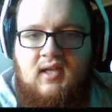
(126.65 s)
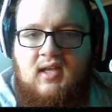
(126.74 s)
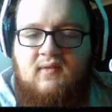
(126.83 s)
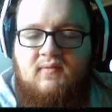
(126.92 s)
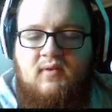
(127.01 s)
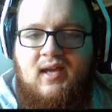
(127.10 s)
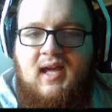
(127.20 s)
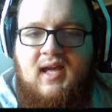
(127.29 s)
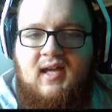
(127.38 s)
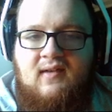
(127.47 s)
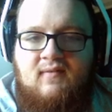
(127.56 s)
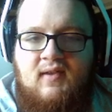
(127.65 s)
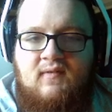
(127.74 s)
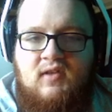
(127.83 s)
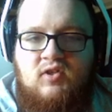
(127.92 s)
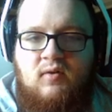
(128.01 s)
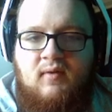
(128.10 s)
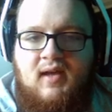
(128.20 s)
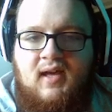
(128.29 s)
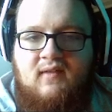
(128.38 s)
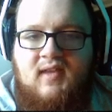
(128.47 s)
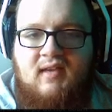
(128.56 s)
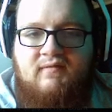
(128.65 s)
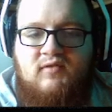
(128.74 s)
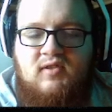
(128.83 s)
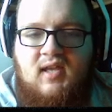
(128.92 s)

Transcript: If you don't have the